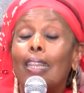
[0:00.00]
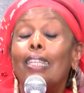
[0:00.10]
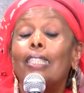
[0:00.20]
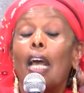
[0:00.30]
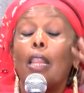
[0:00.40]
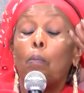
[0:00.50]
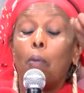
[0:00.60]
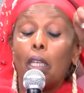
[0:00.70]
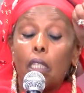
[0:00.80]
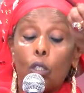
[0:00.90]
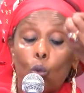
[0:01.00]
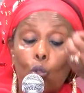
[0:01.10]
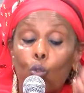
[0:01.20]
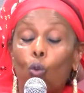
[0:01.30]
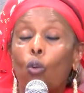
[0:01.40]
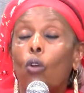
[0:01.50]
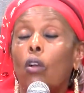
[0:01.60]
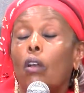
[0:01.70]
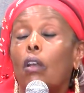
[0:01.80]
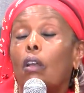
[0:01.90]
these other places also
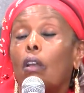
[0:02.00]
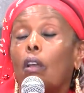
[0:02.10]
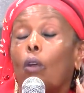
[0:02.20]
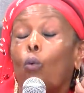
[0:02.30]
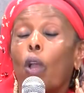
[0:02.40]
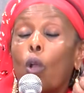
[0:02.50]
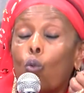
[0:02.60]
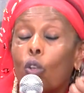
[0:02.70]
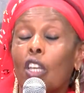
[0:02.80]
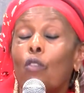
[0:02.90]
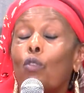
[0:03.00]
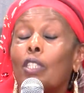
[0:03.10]
where you could give you,